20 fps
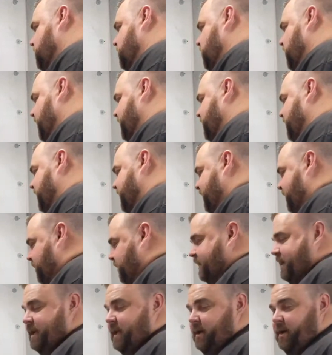I don't know
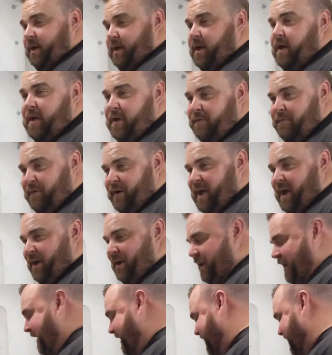what to tell you for now.
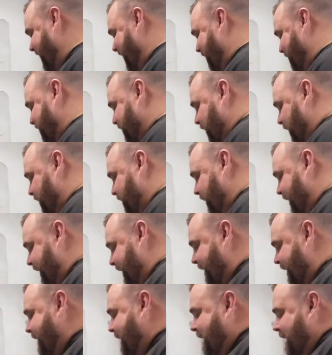You're just gonna have to tolerate
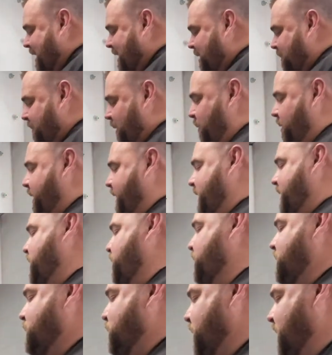it. What we're gonna
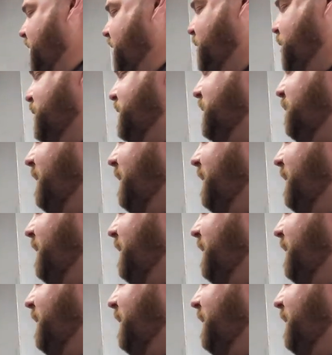do is we're gonna throw some